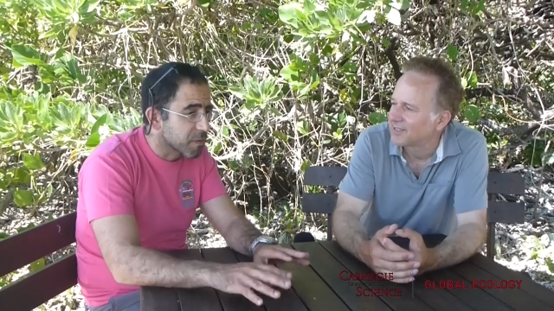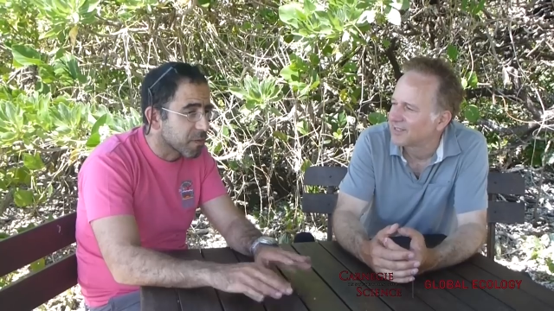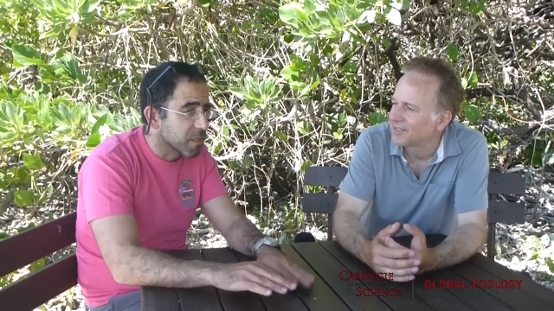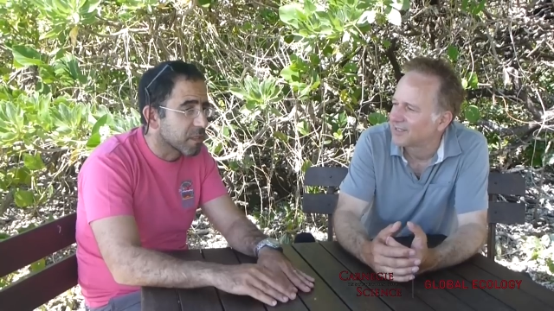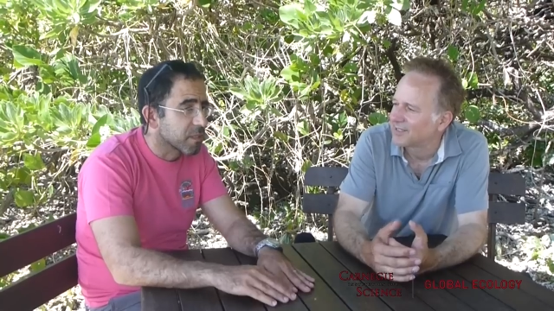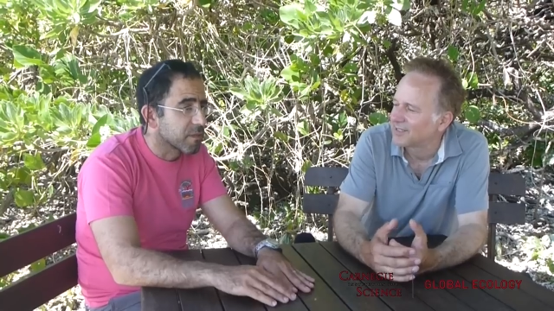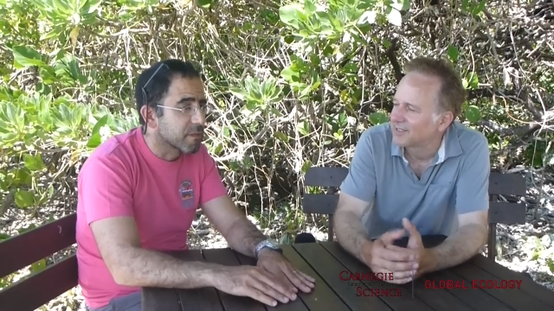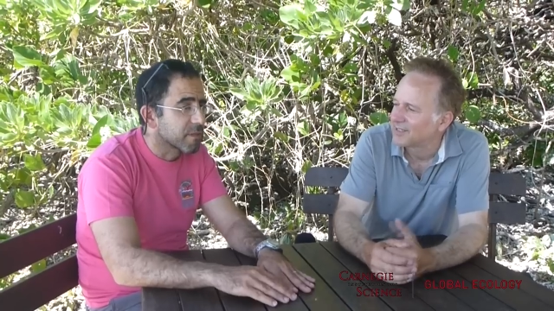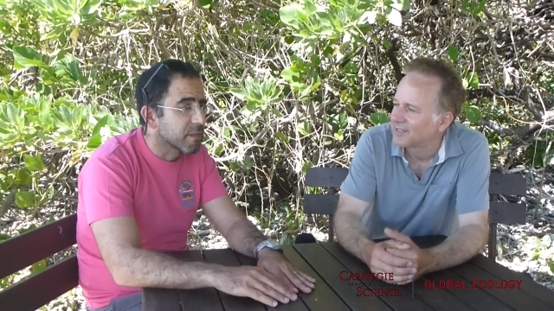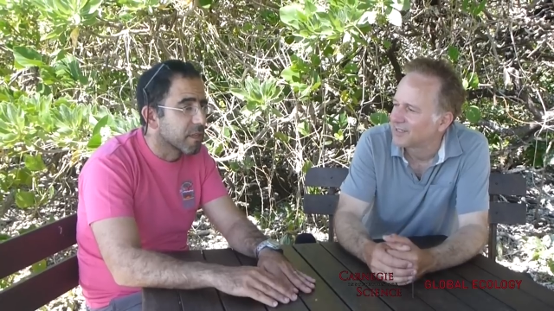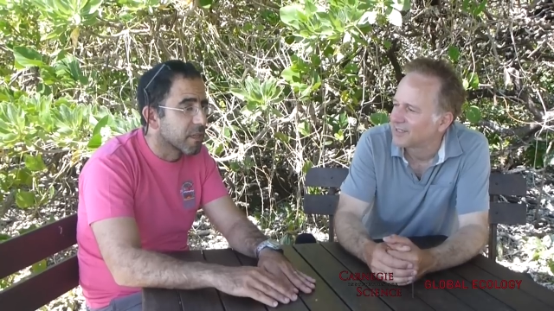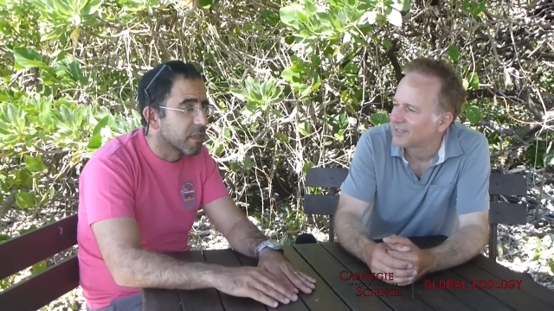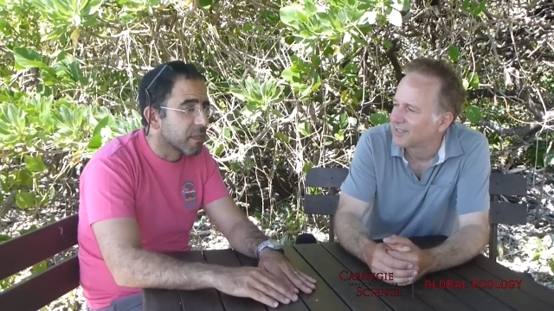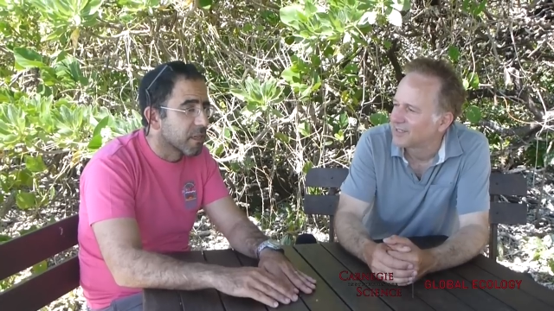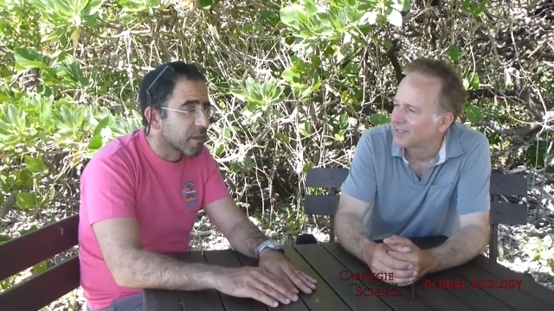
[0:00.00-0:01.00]
Speaker 1: this one
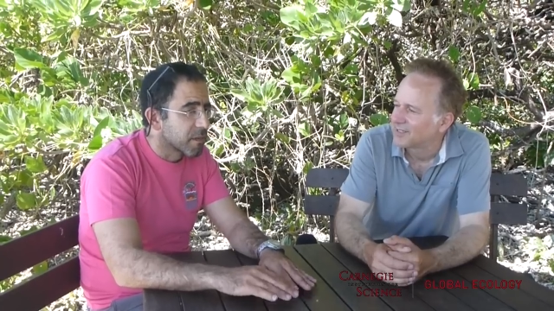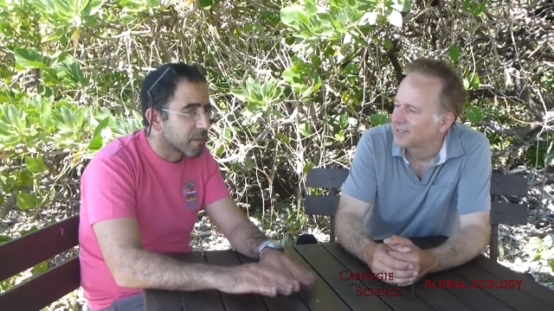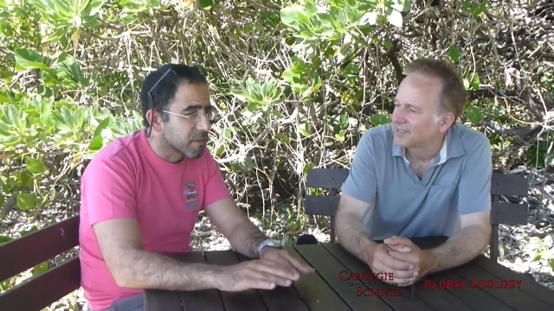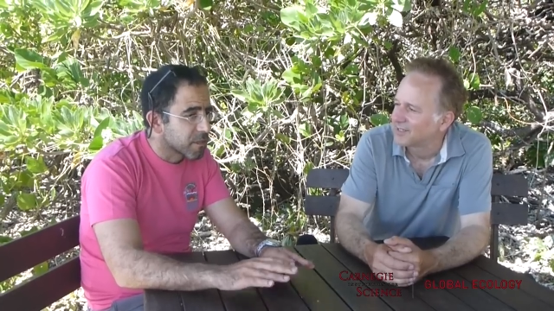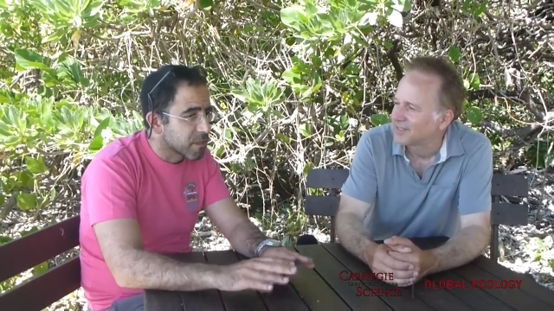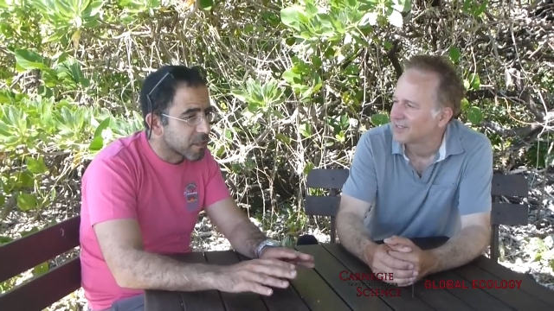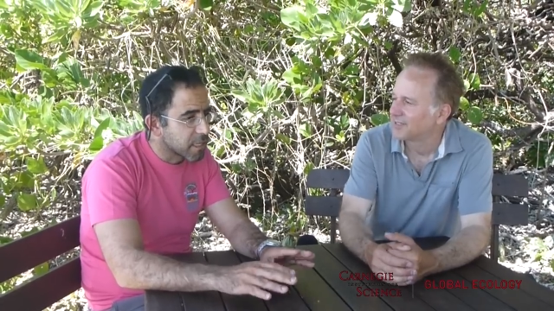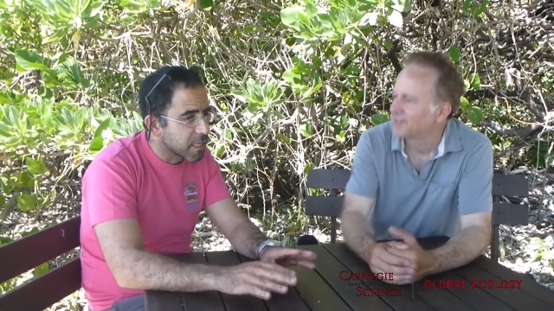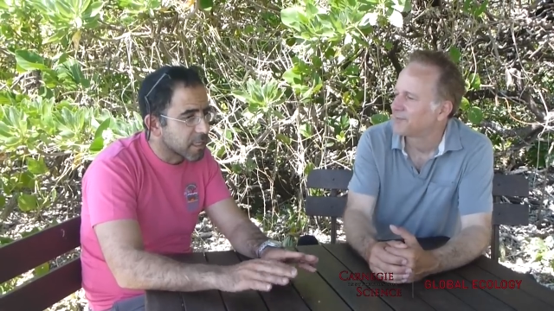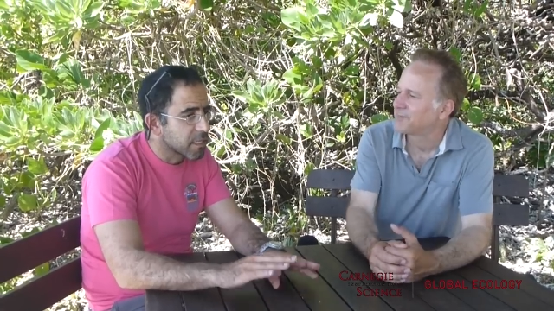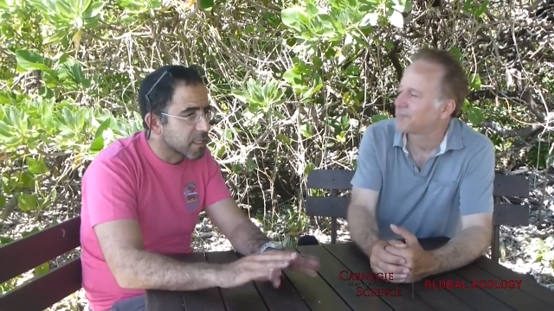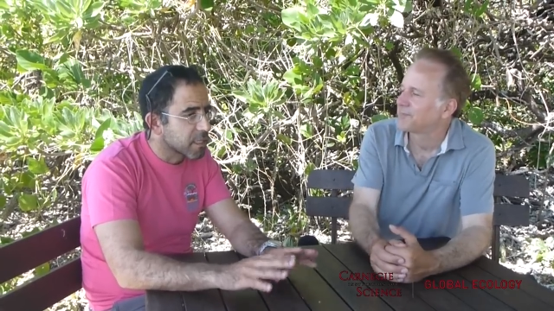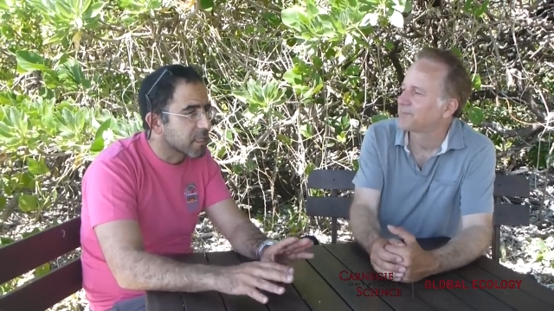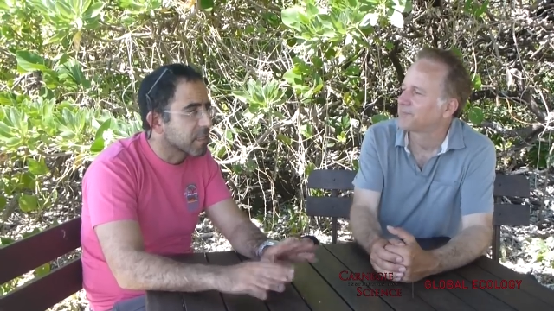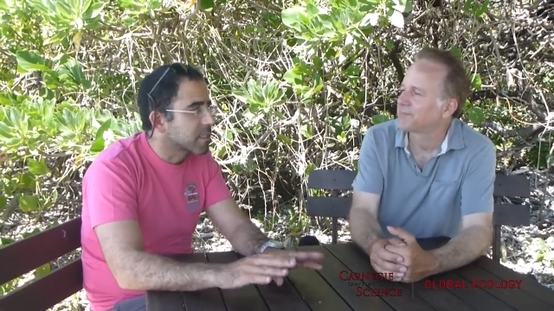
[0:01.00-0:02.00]
does
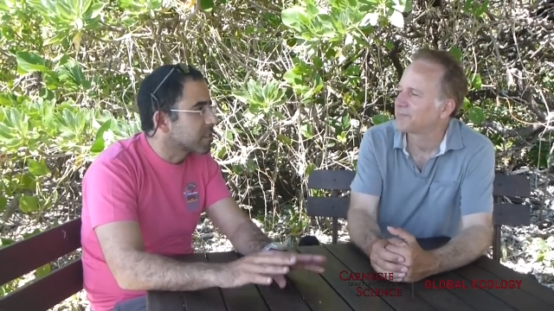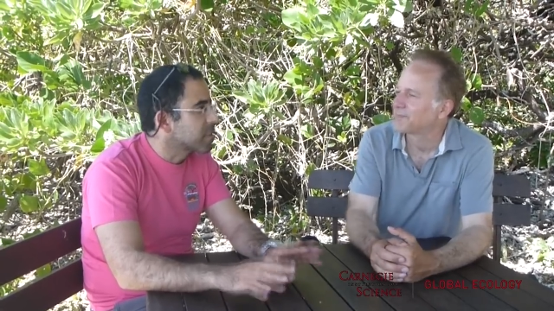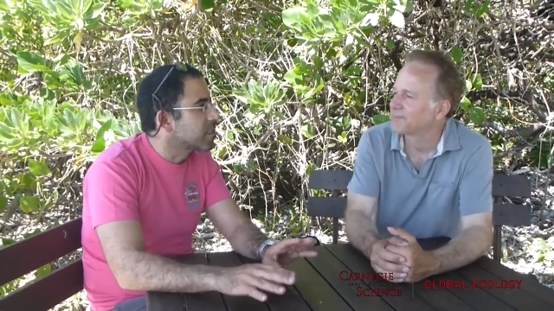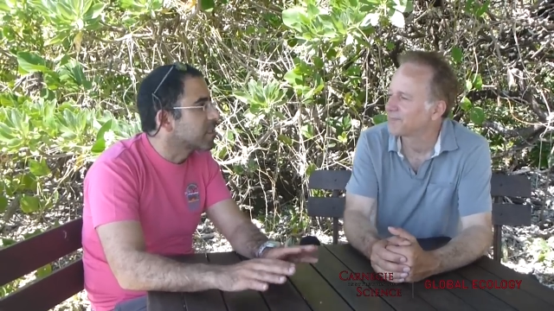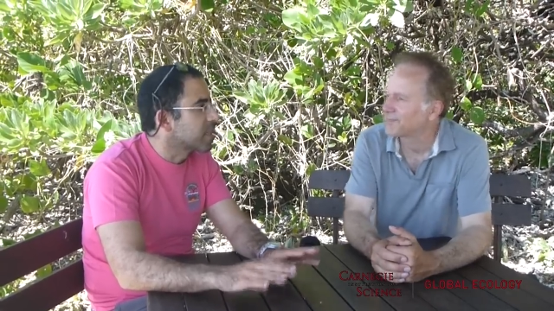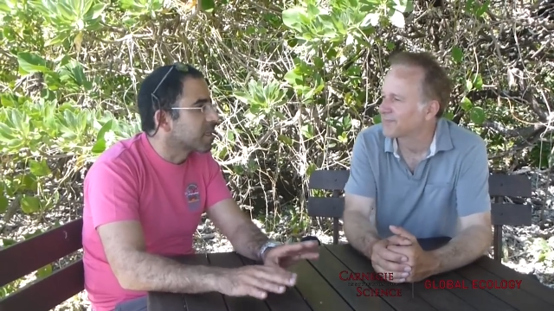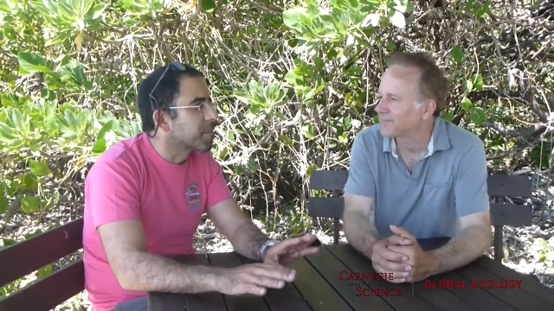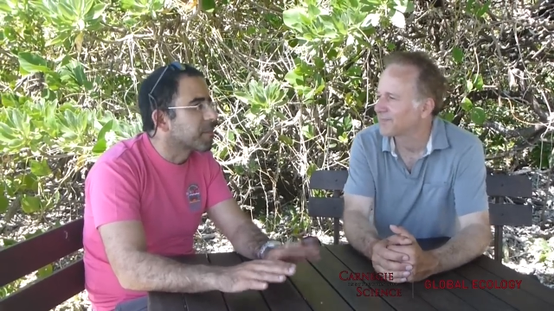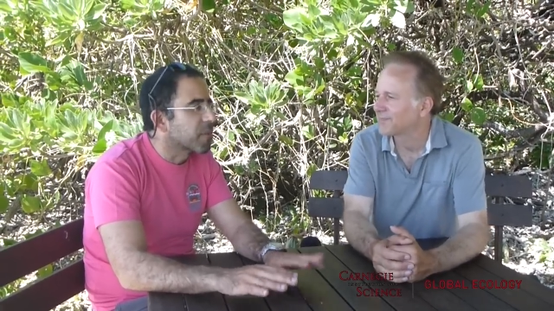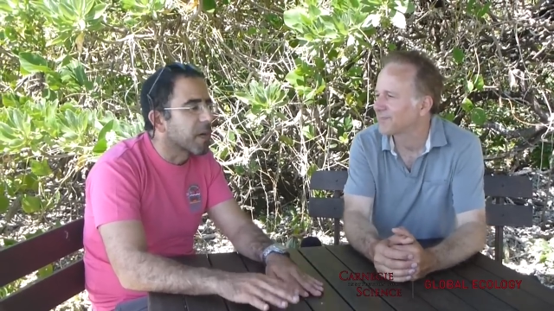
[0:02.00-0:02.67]
see that they